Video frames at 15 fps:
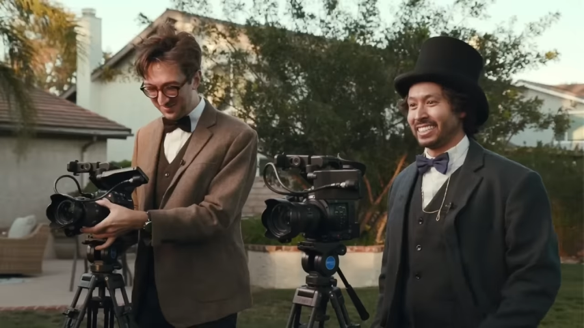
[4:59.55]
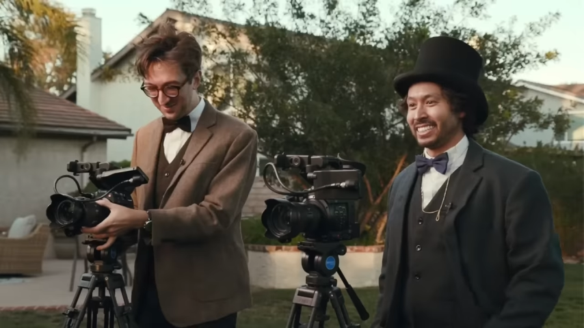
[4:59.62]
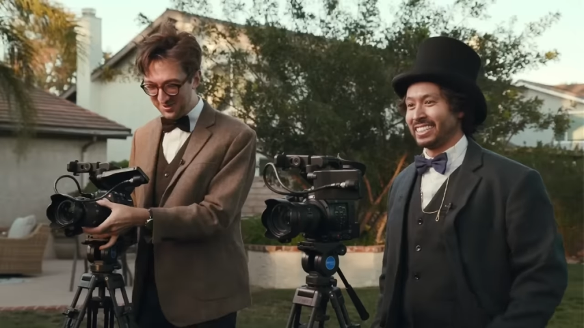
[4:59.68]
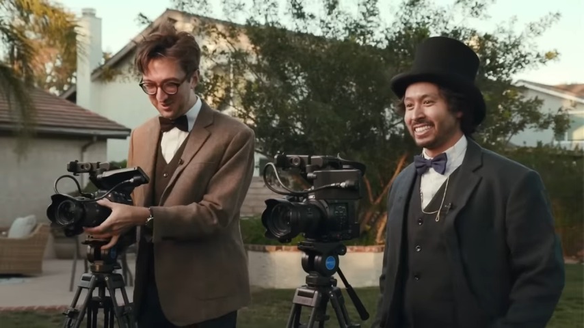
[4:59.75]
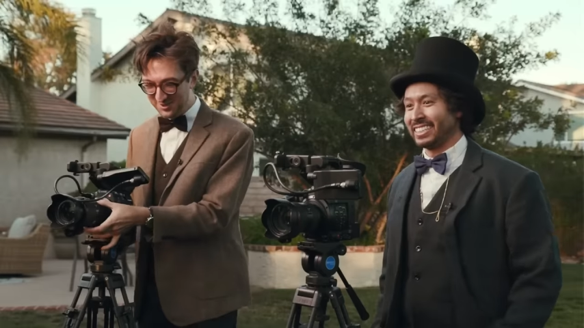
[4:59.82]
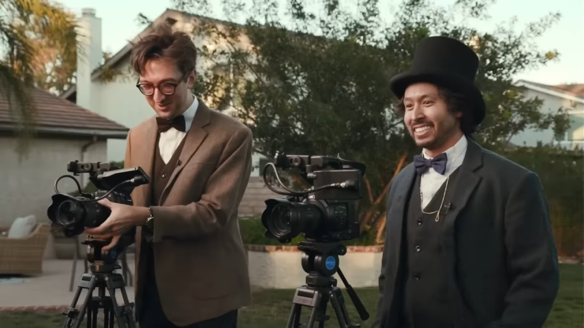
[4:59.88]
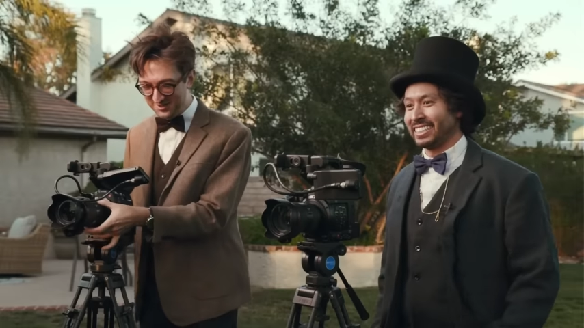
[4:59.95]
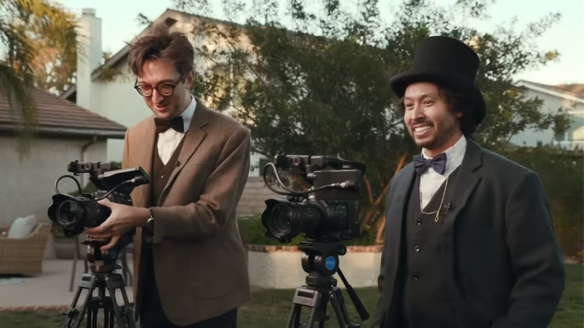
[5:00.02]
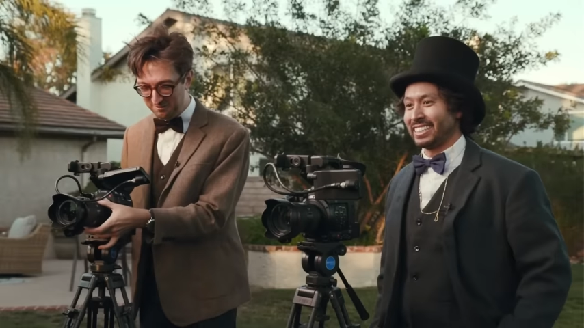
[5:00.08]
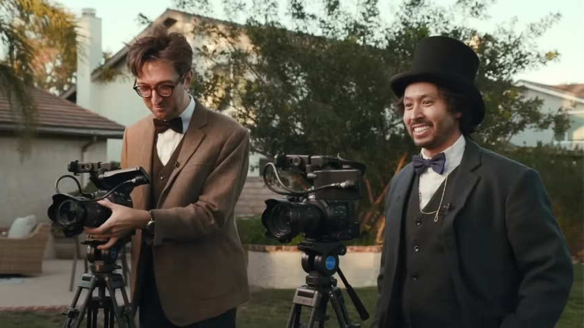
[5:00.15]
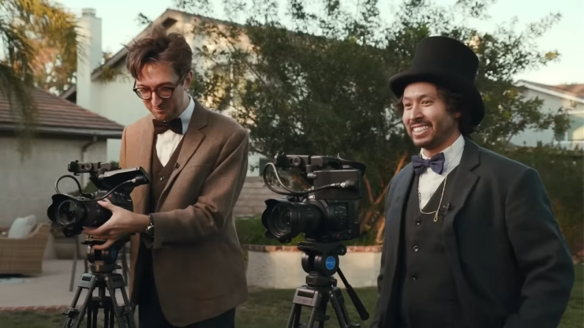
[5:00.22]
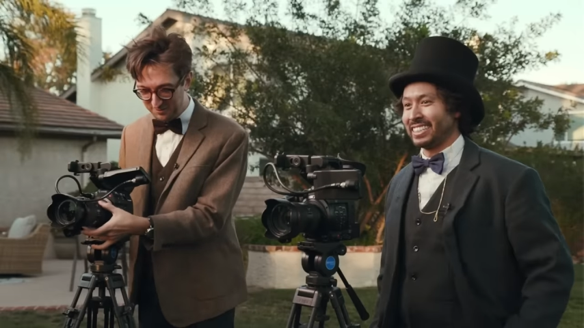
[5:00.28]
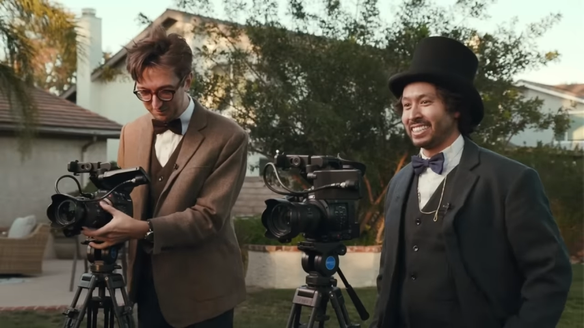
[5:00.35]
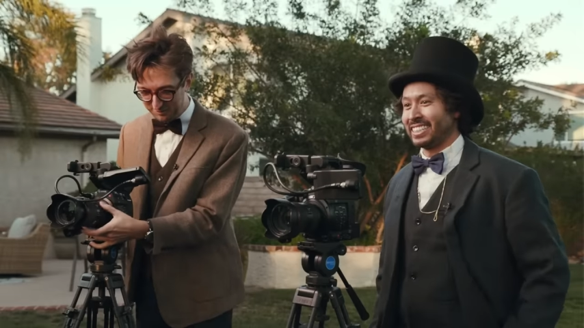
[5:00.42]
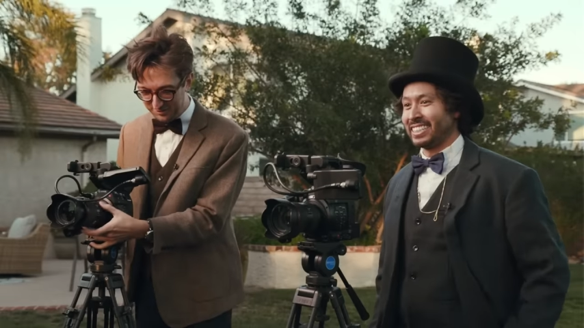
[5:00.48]
Speaker 1: even know the
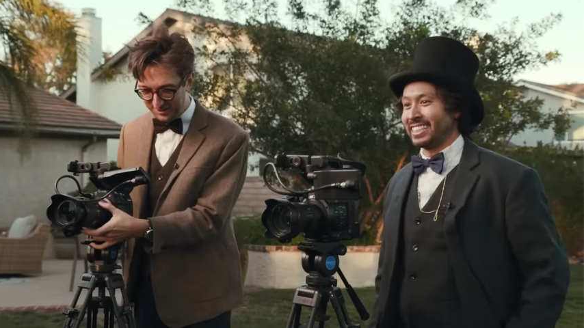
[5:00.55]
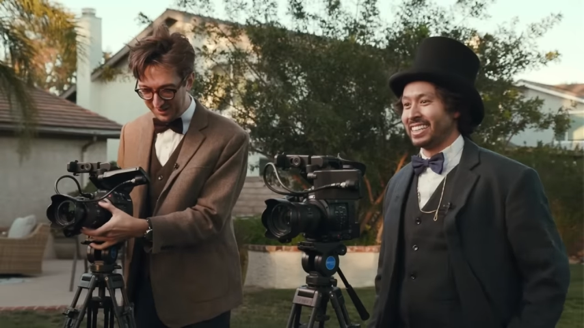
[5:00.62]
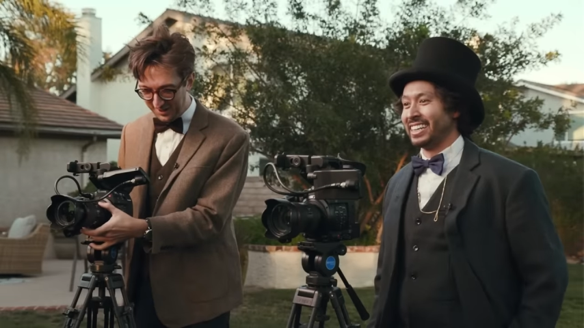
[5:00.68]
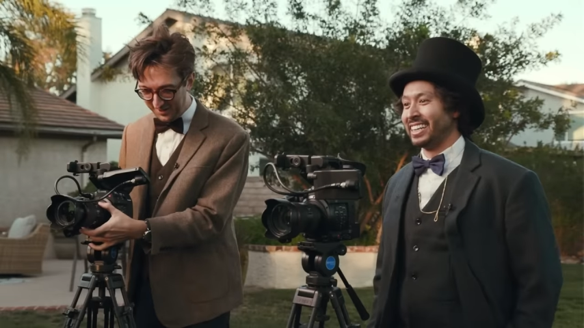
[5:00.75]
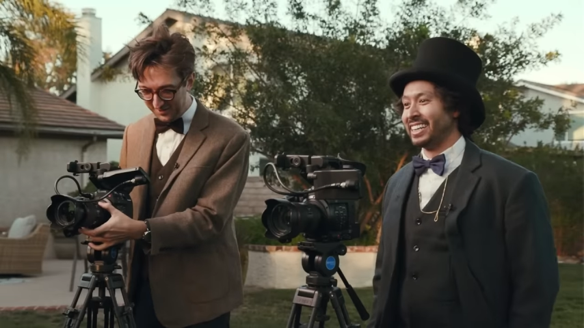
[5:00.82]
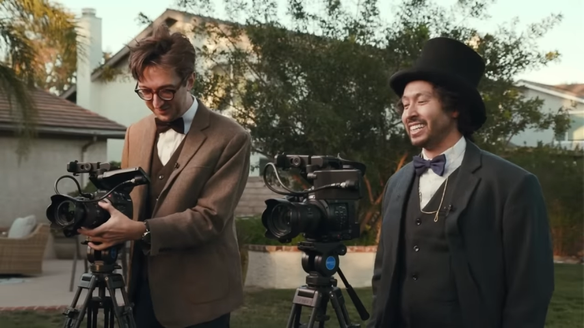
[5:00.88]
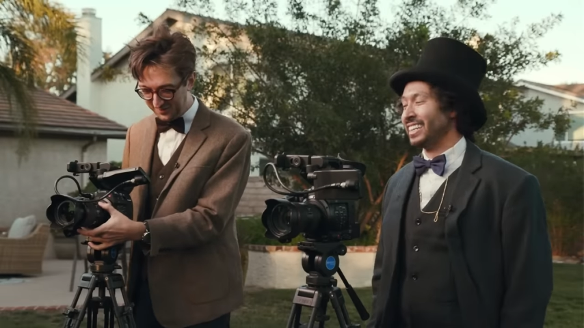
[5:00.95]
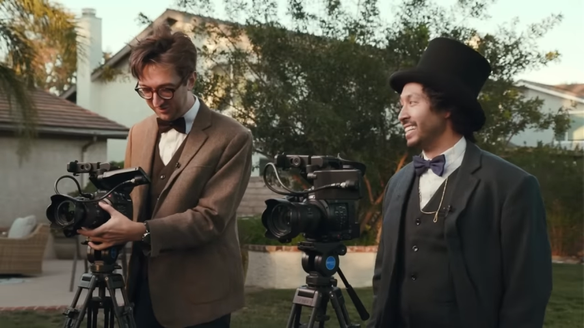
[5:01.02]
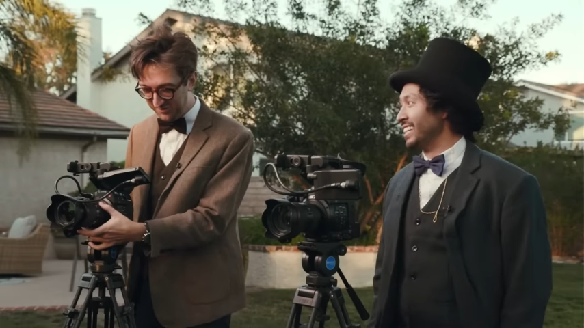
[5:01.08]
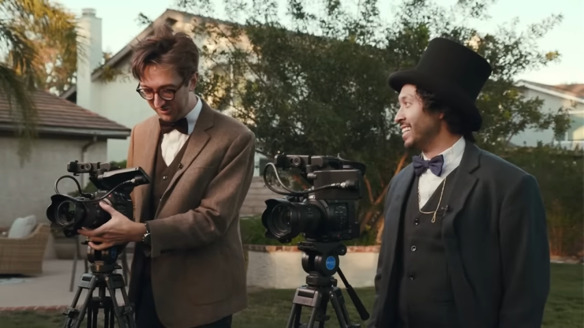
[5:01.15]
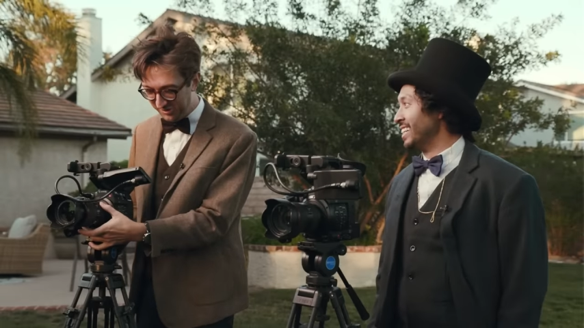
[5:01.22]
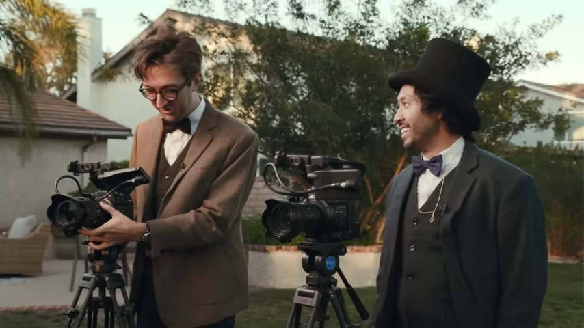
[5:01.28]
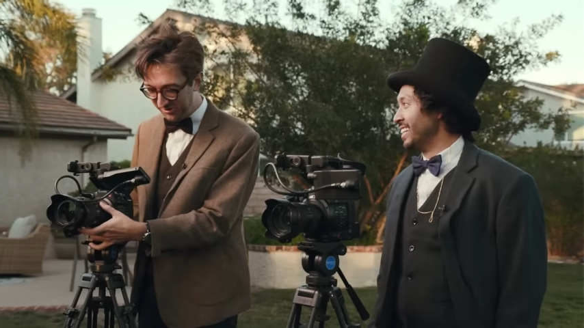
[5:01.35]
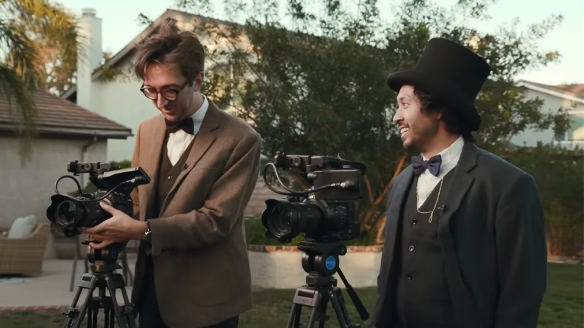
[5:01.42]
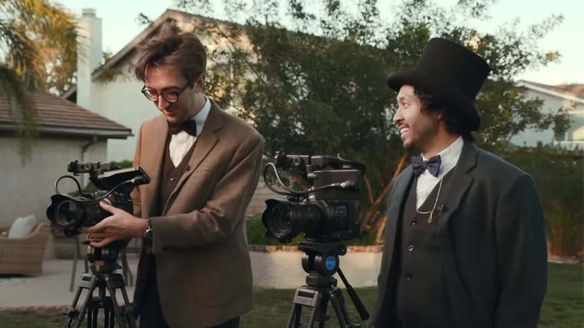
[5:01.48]
difference between ice
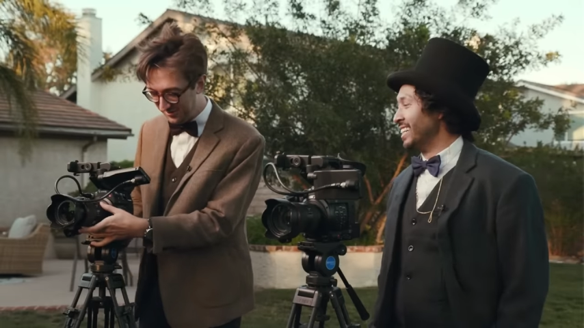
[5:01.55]
and well, gin. All